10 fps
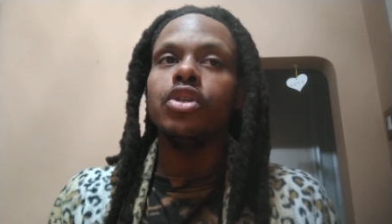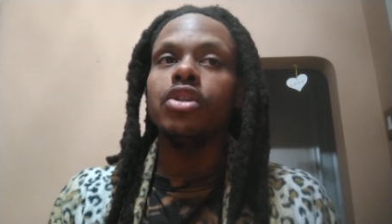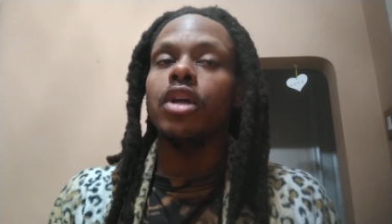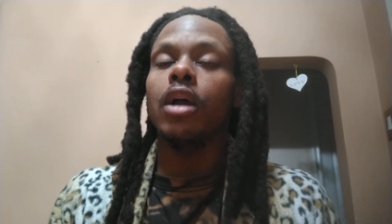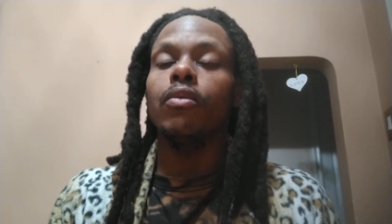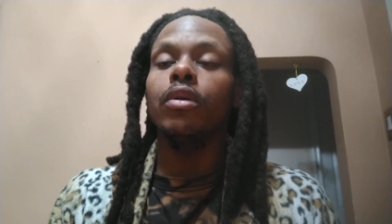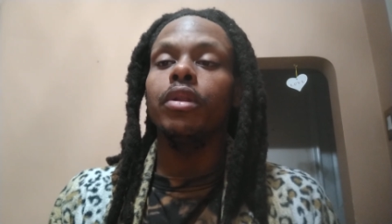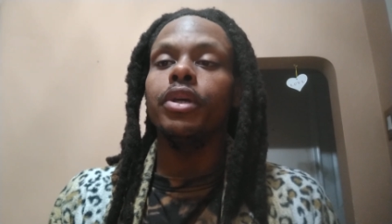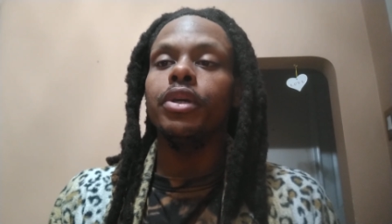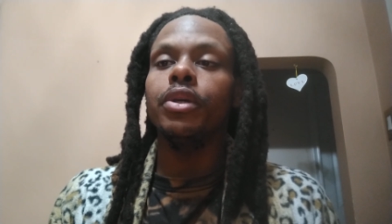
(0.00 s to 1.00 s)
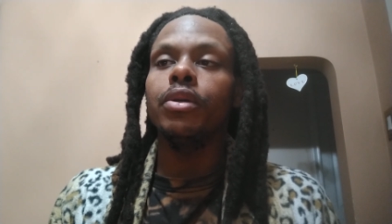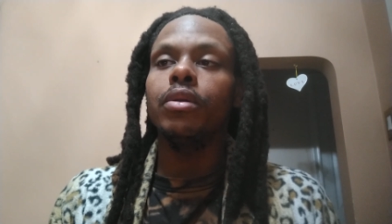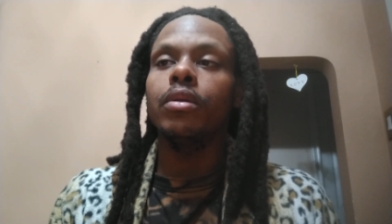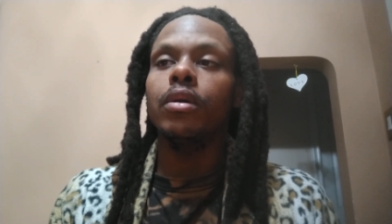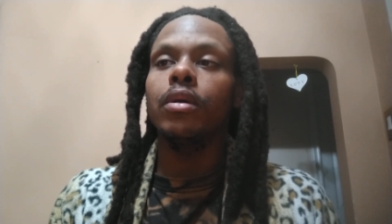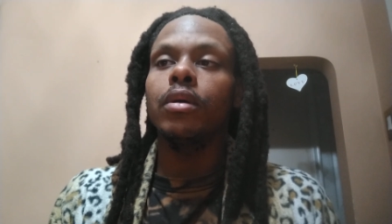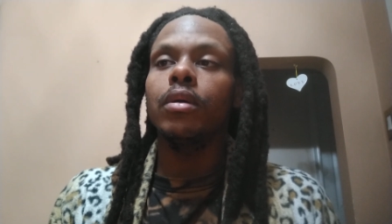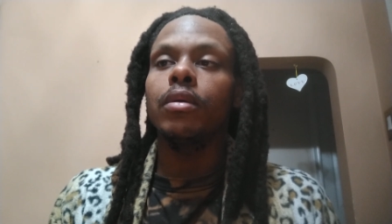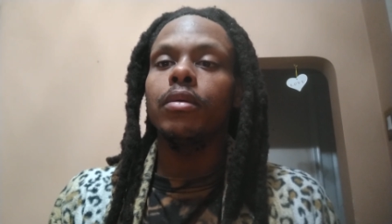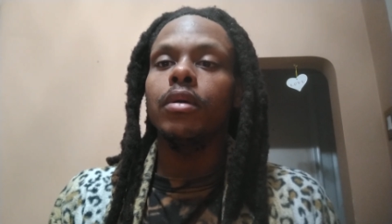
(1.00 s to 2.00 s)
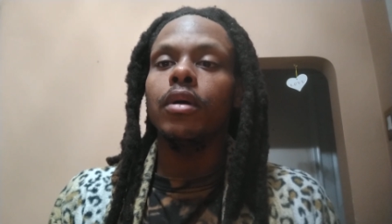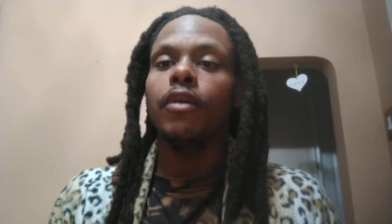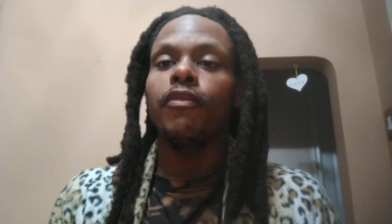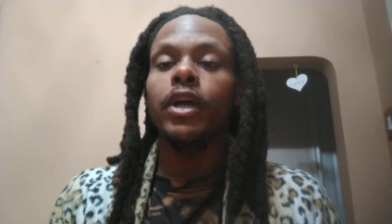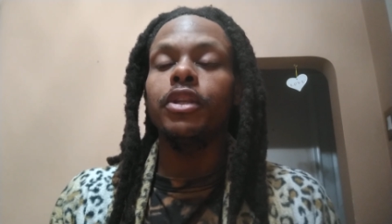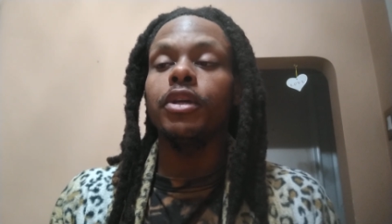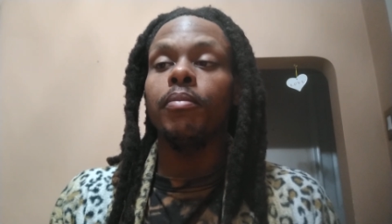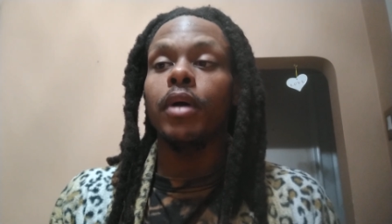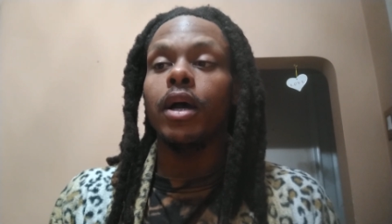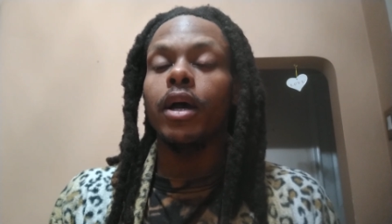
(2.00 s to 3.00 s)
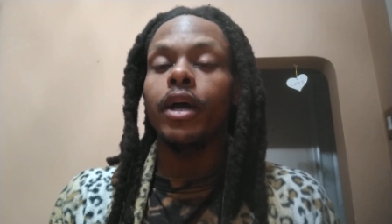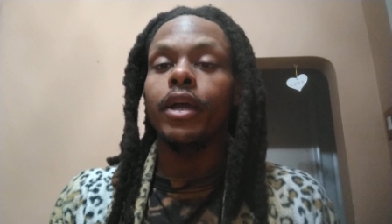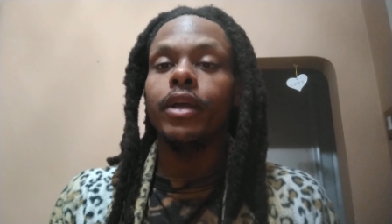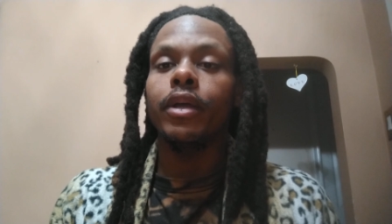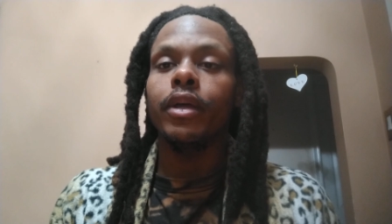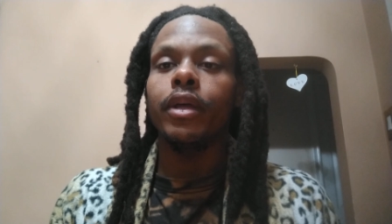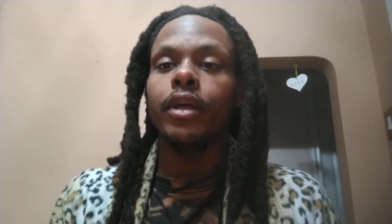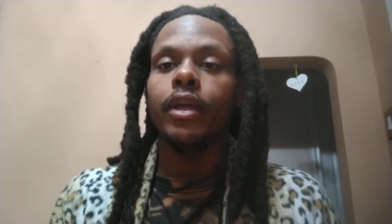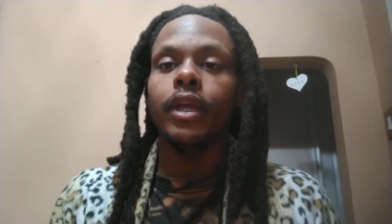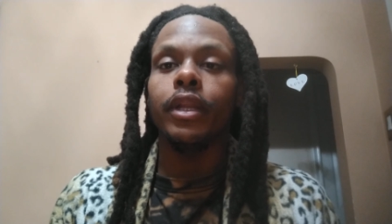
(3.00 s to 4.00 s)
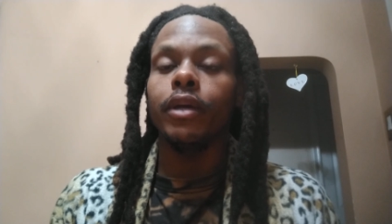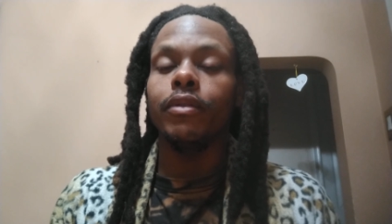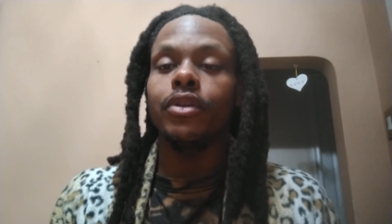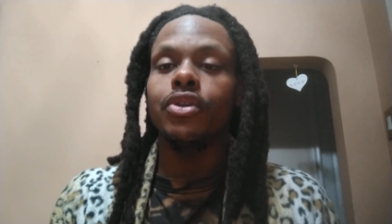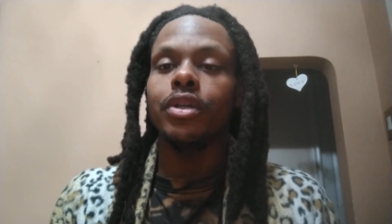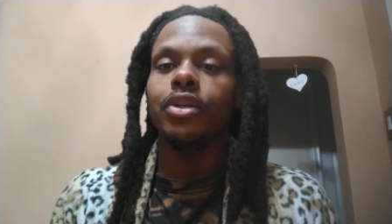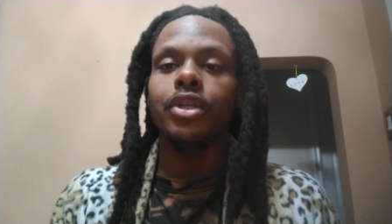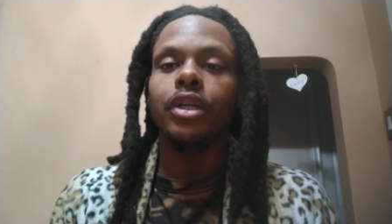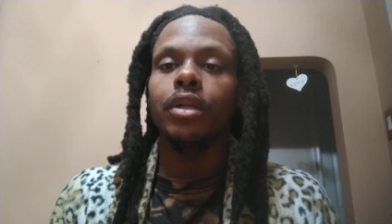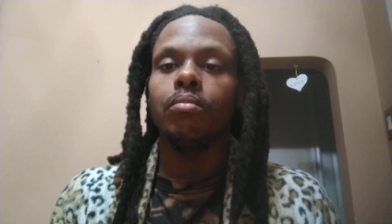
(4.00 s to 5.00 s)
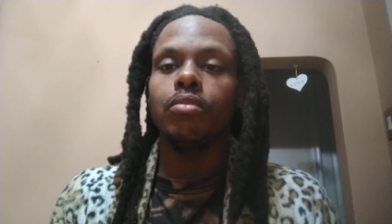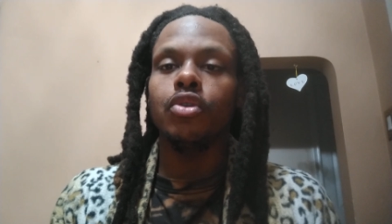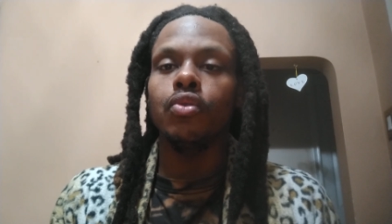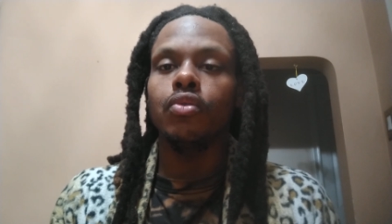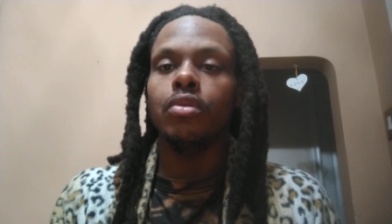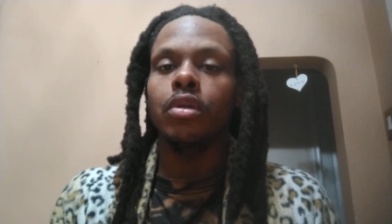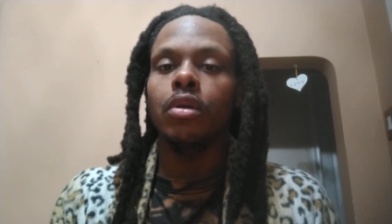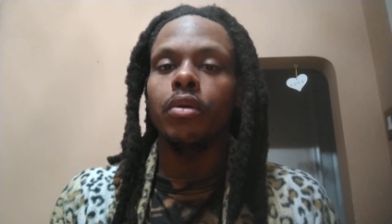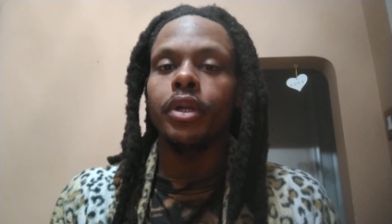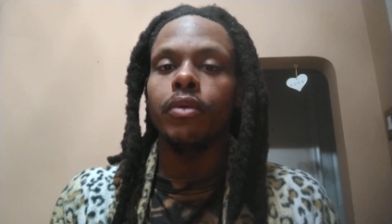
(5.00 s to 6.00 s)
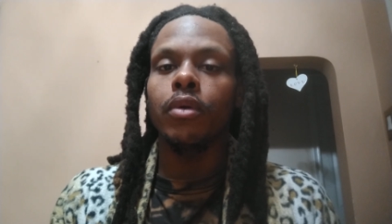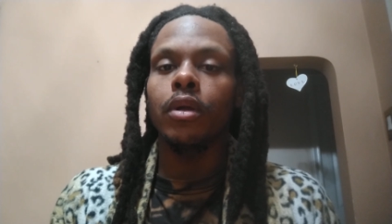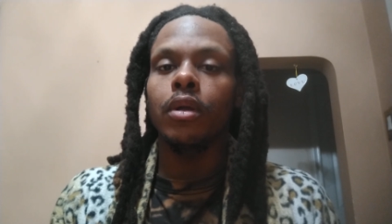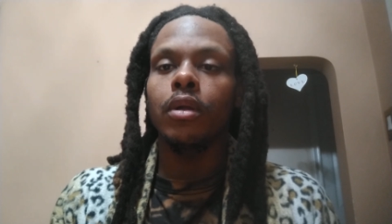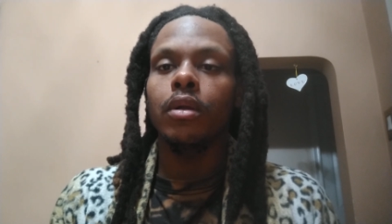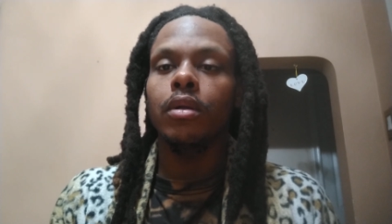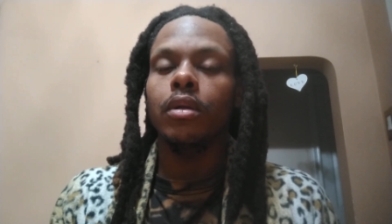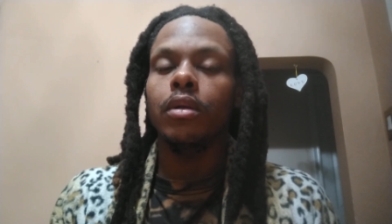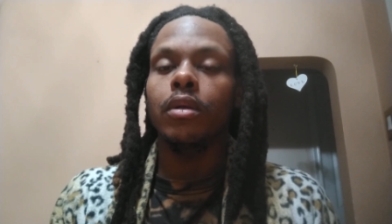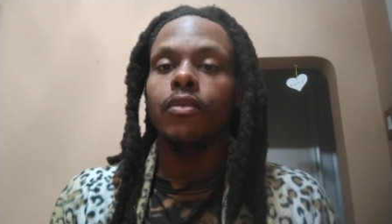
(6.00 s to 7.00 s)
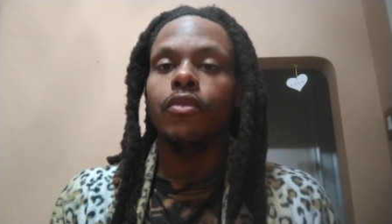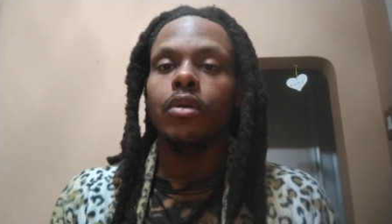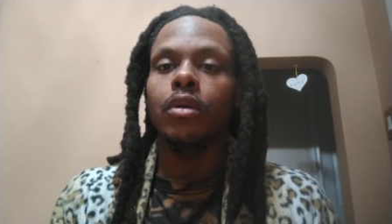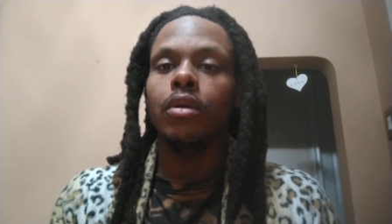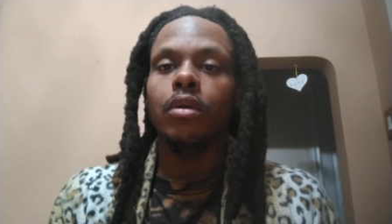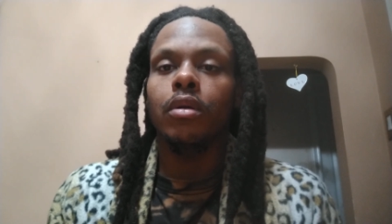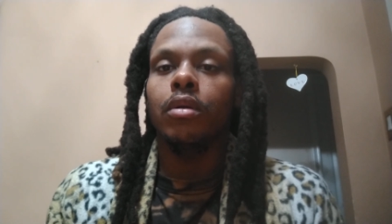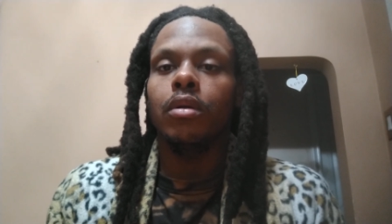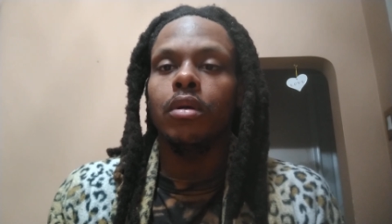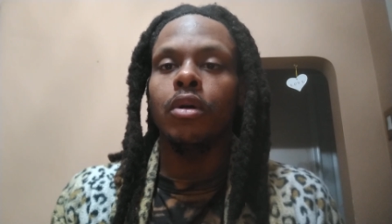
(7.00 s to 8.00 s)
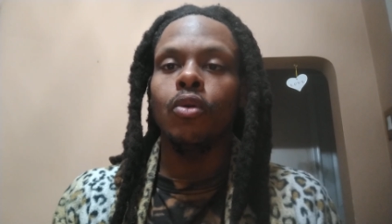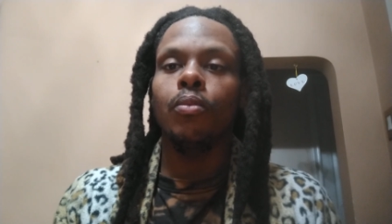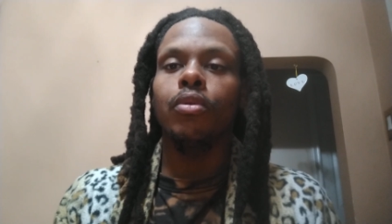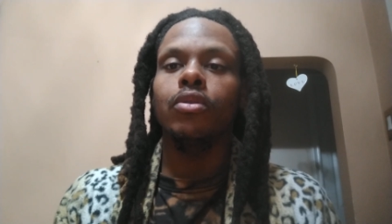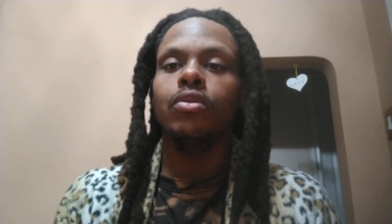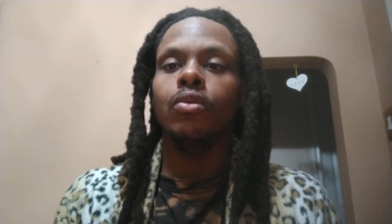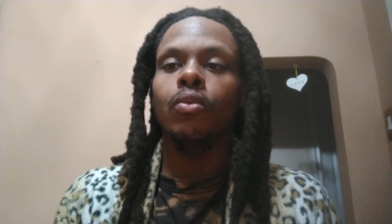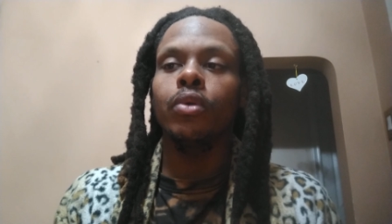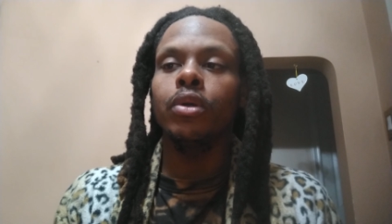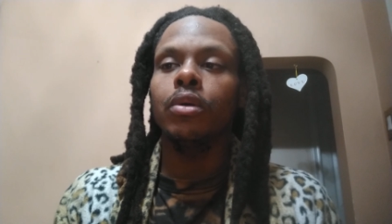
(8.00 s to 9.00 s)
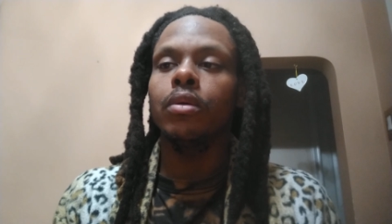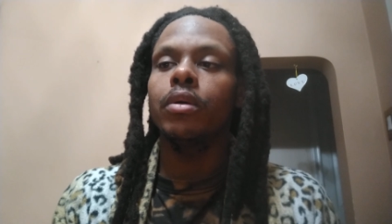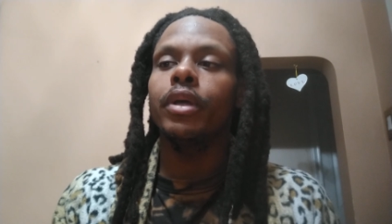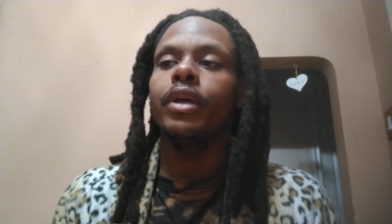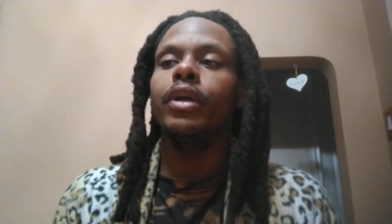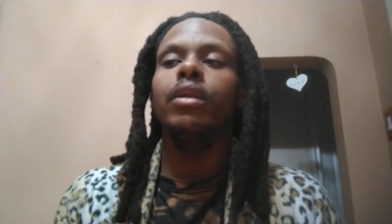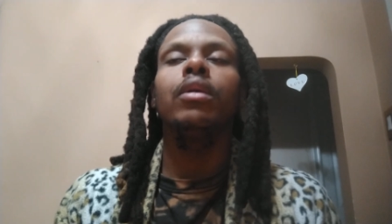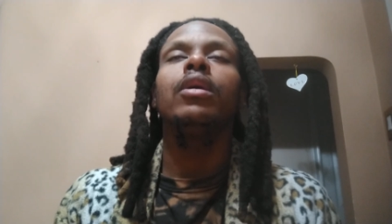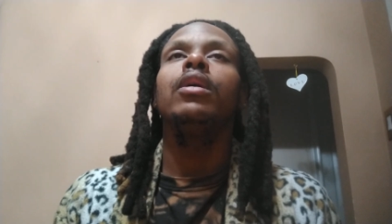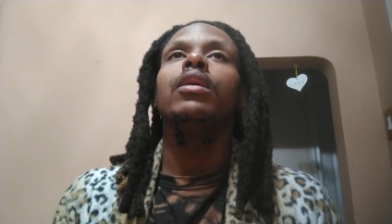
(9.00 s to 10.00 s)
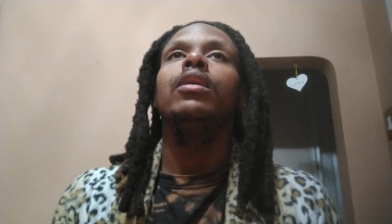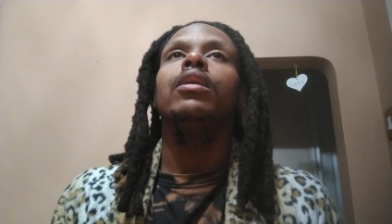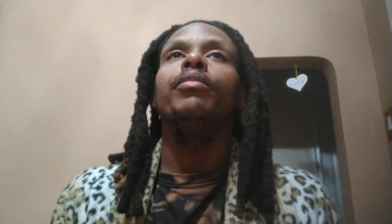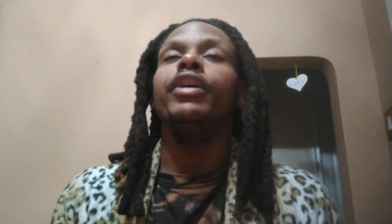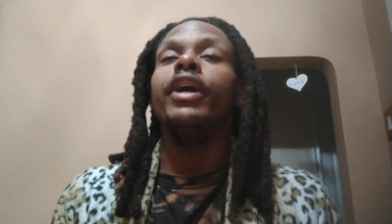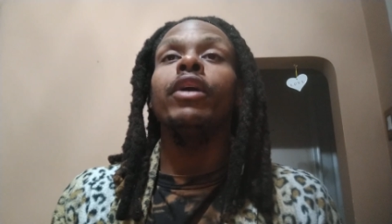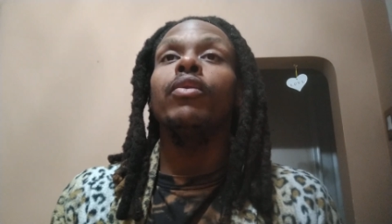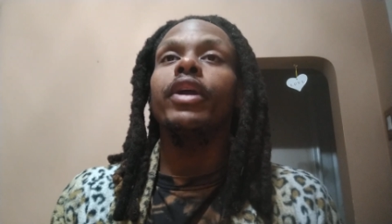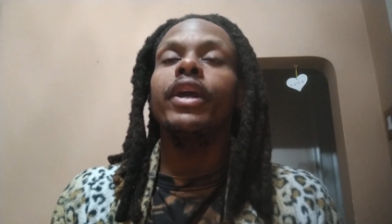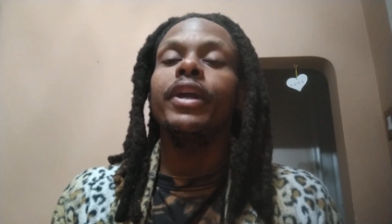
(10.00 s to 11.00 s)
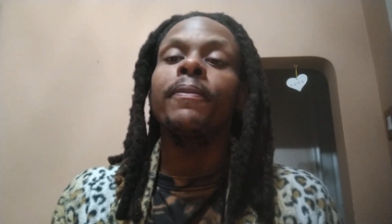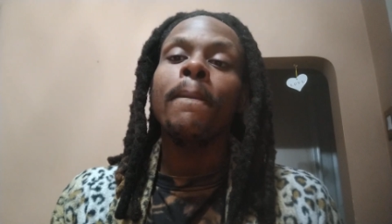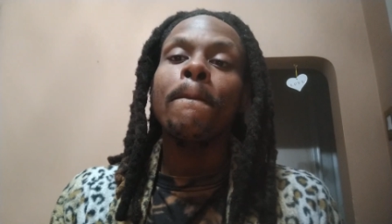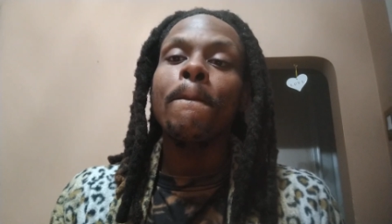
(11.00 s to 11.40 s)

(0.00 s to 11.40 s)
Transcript: she's not really affected by any of this shit. She can choose to go anywhere of her own personal will and be a okay.